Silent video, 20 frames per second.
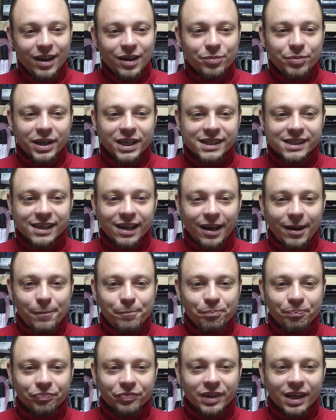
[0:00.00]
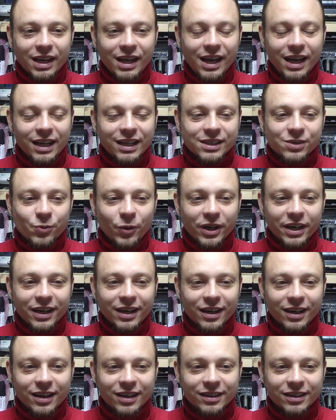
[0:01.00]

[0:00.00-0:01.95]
But yeah, that's one